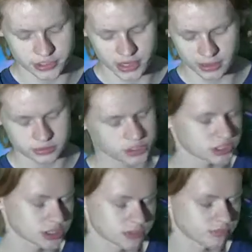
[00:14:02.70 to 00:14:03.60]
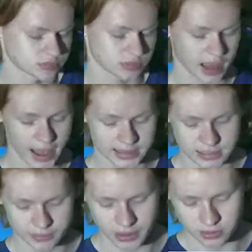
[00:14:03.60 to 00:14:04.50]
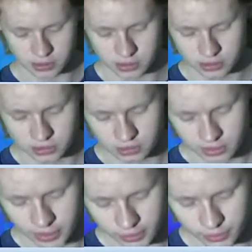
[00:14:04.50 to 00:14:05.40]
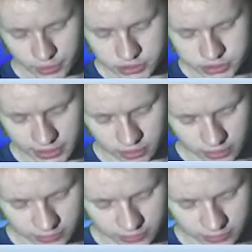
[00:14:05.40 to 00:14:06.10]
chat and just ask about any questions that y'all have.